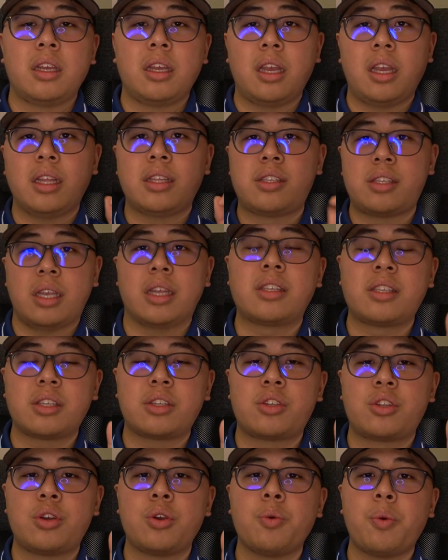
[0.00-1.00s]
it's
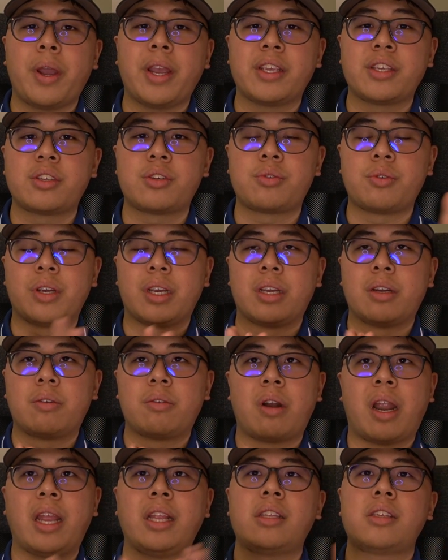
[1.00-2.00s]
a two-way street,
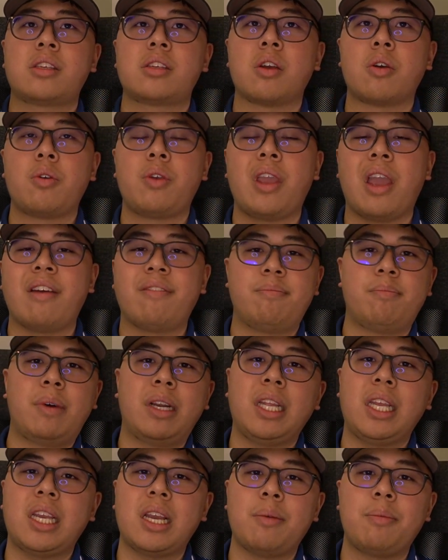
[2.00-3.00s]
right? So you have
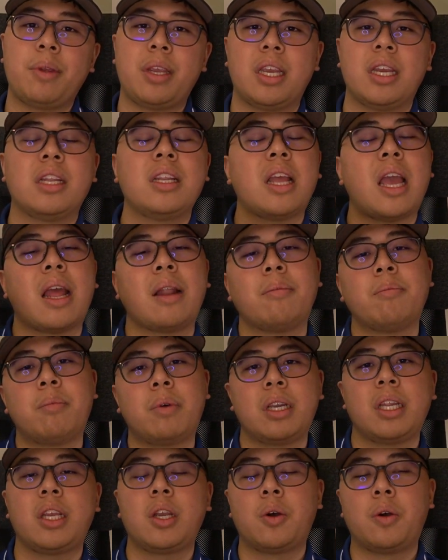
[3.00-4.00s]
money coming in and
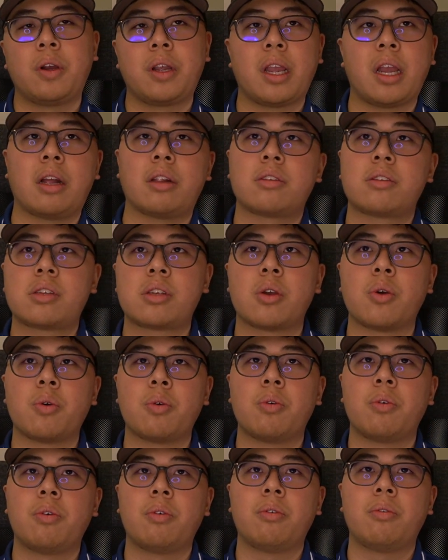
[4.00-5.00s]
money going out.
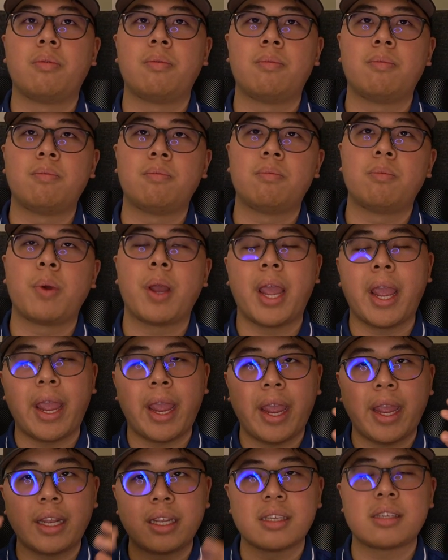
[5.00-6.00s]
So
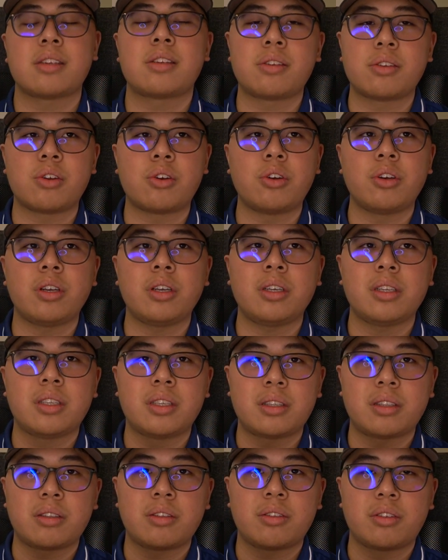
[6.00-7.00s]
in a certain
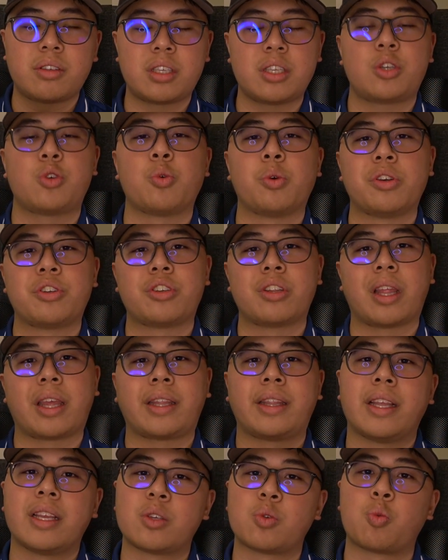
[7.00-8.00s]
situation
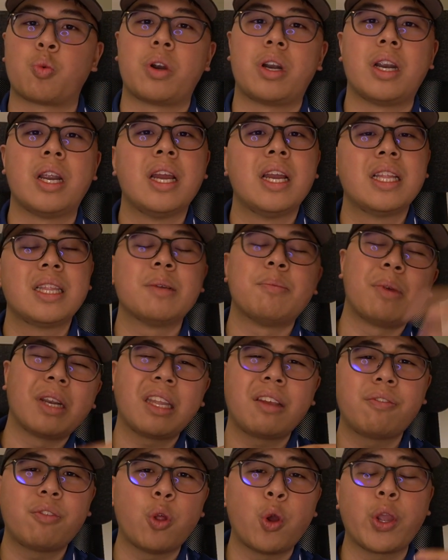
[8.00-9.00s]
like this where the
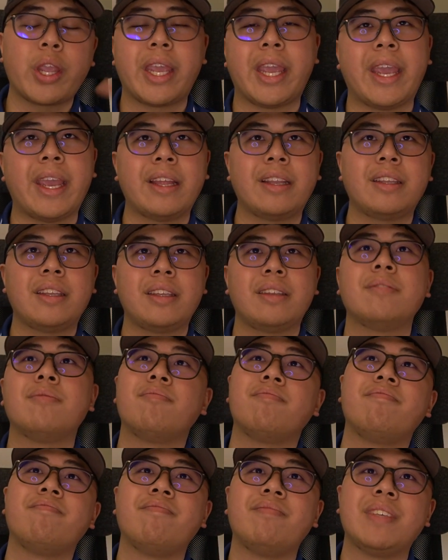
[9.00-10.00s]
money flowing in
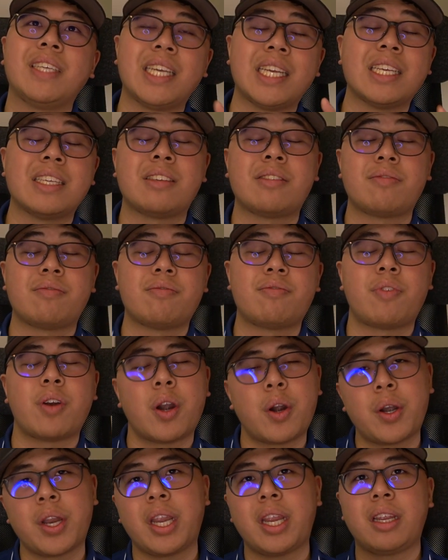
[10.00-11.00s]
is
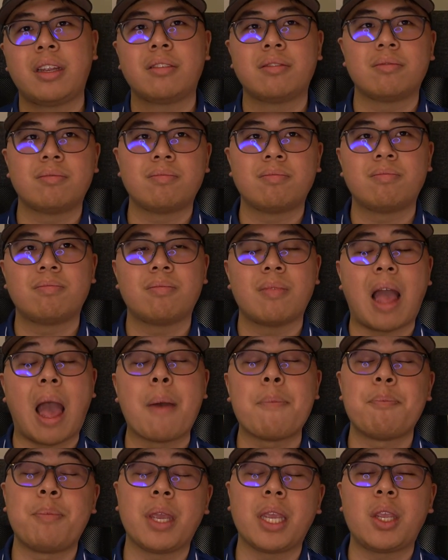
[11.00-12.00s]
very
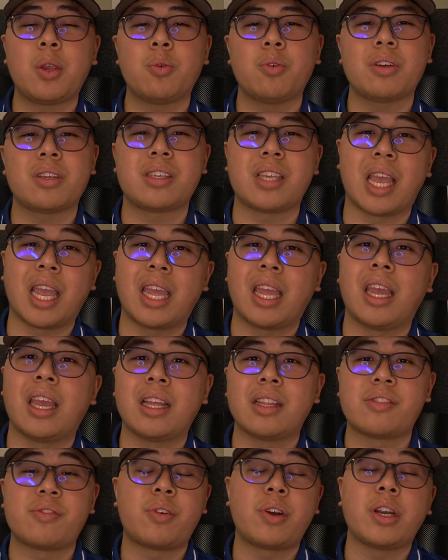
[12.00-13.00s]
ambiguous,
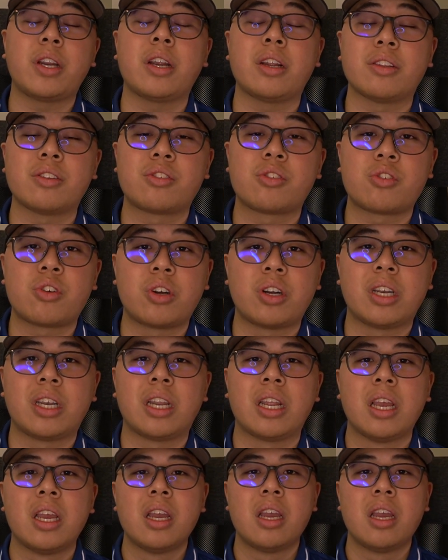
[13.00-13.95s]
it's very uncertain,